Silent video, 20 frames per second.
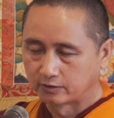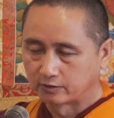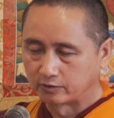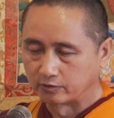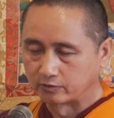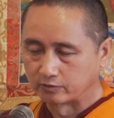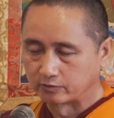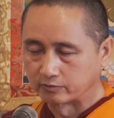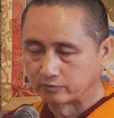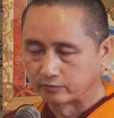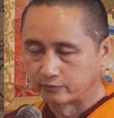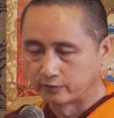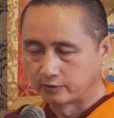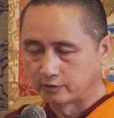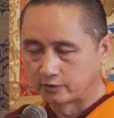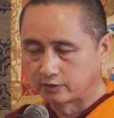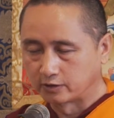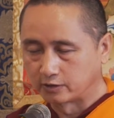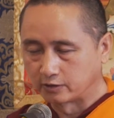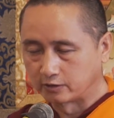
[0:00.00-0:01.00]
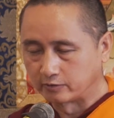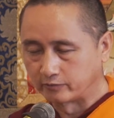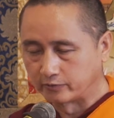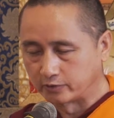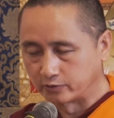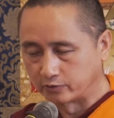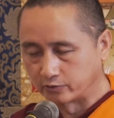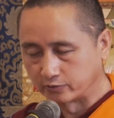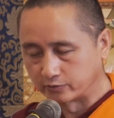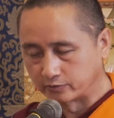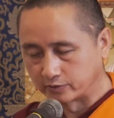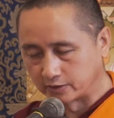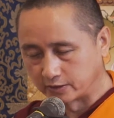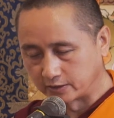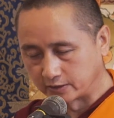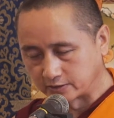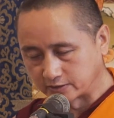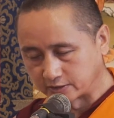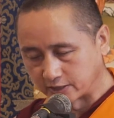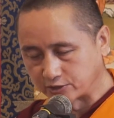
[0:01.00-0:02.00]
you know, even though
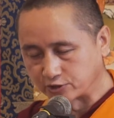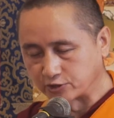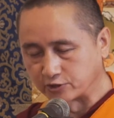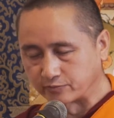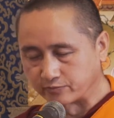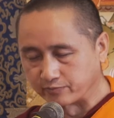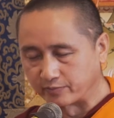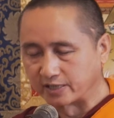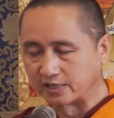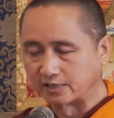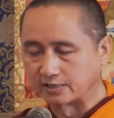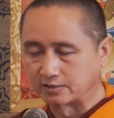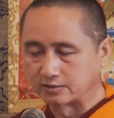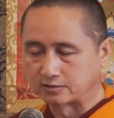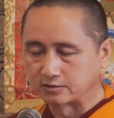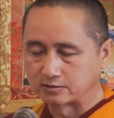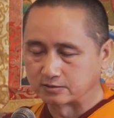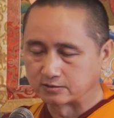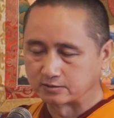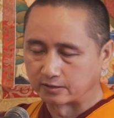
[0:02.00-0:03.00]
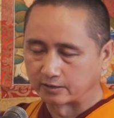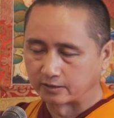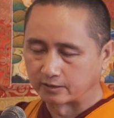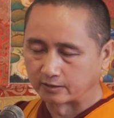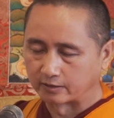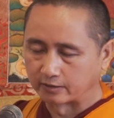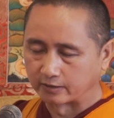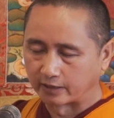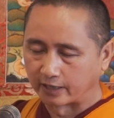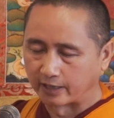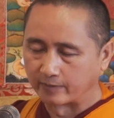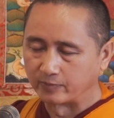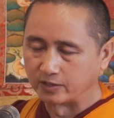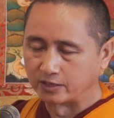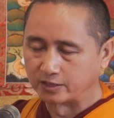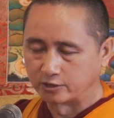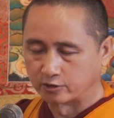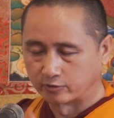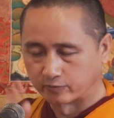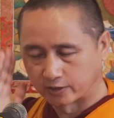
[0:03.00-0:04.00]
the sentient beings' uh,
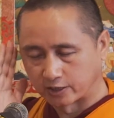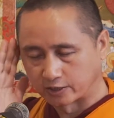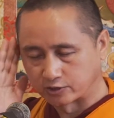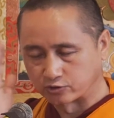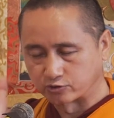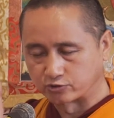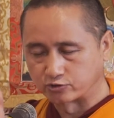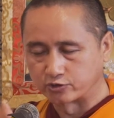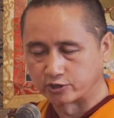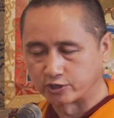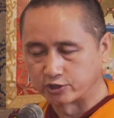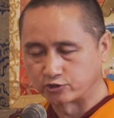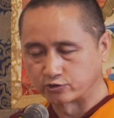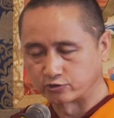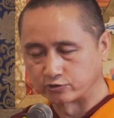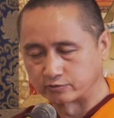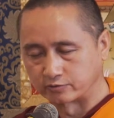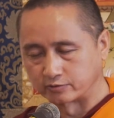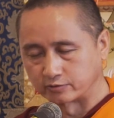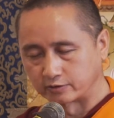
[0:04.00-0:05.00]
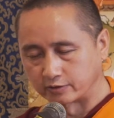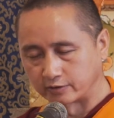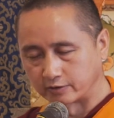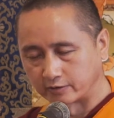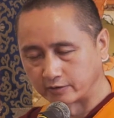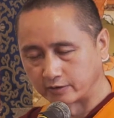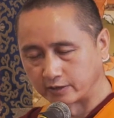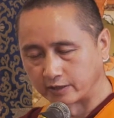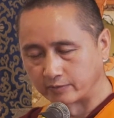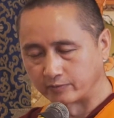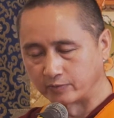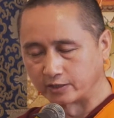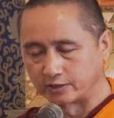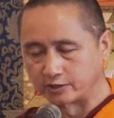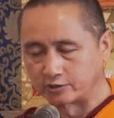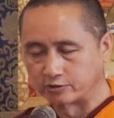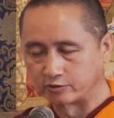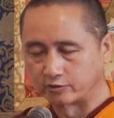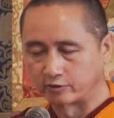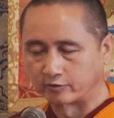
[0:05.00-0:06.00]
ability of concentration and
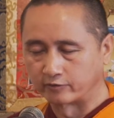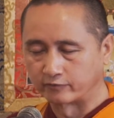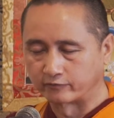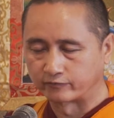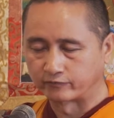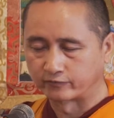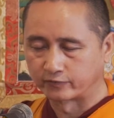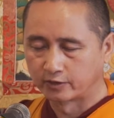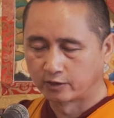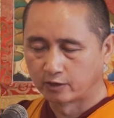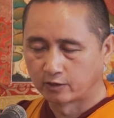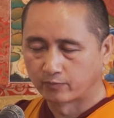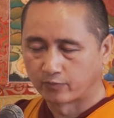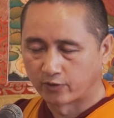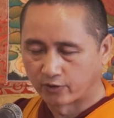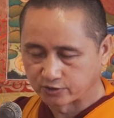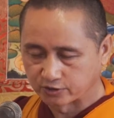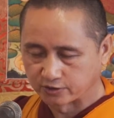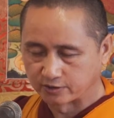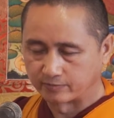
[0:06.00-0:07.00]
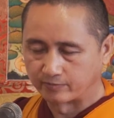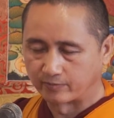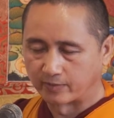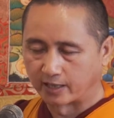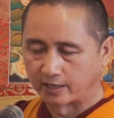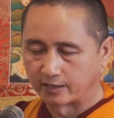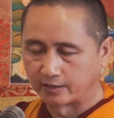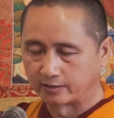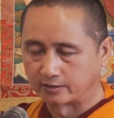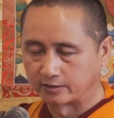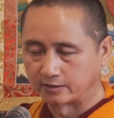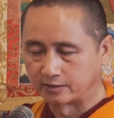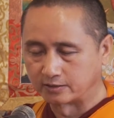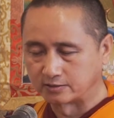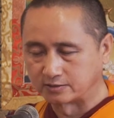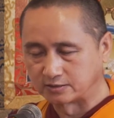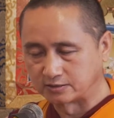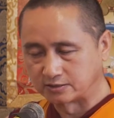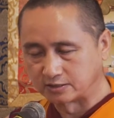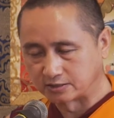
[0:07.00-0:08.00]
ability of positive mind
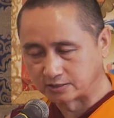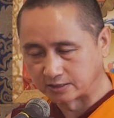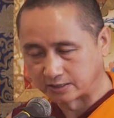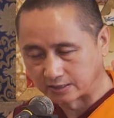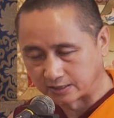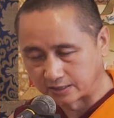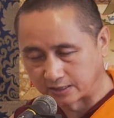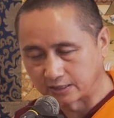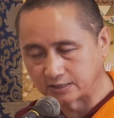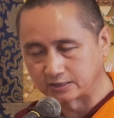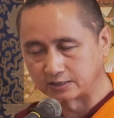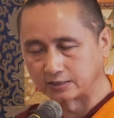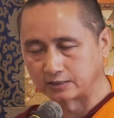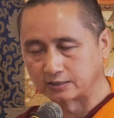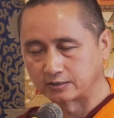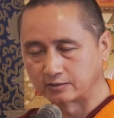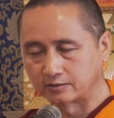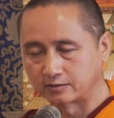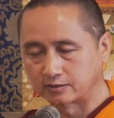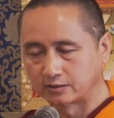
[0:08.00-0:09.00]
is degenerating,